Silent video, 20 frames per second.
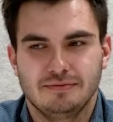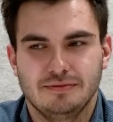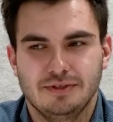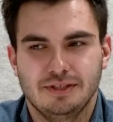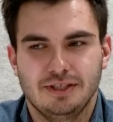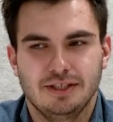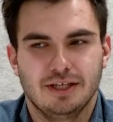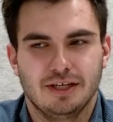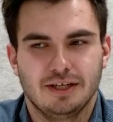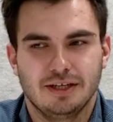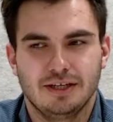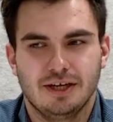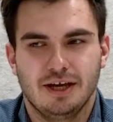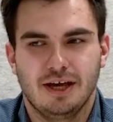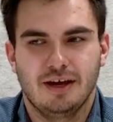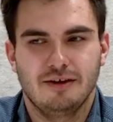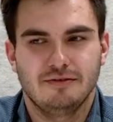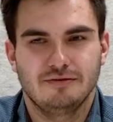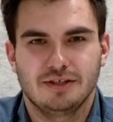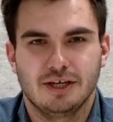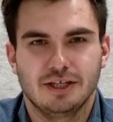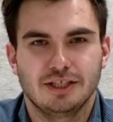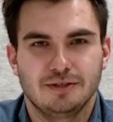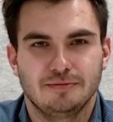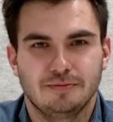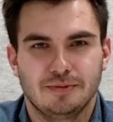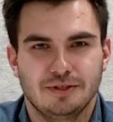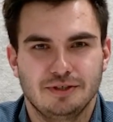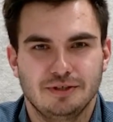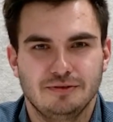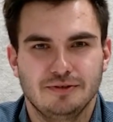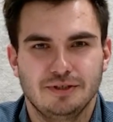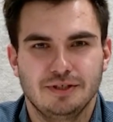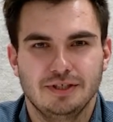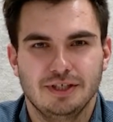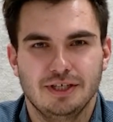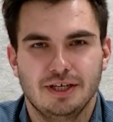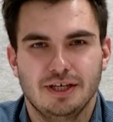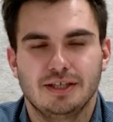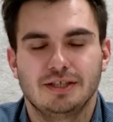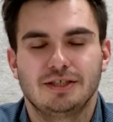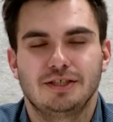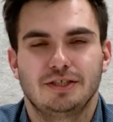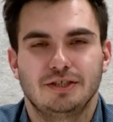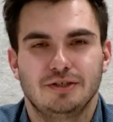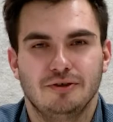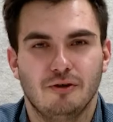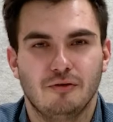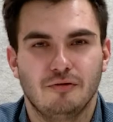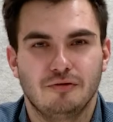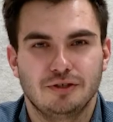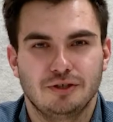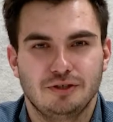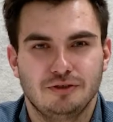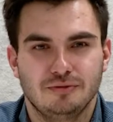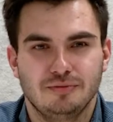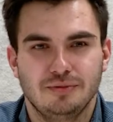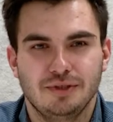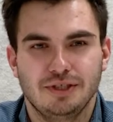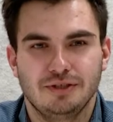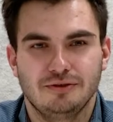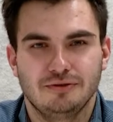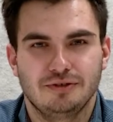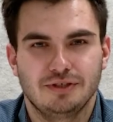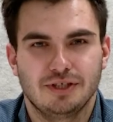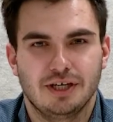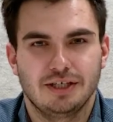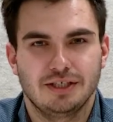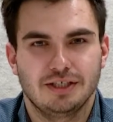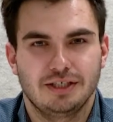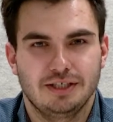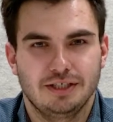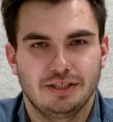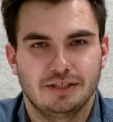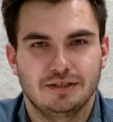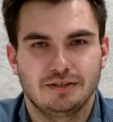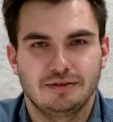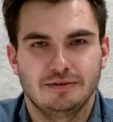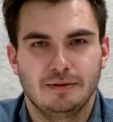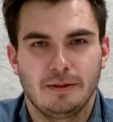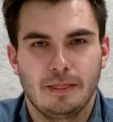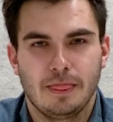didn't have such opportunity and she offered to me to study here.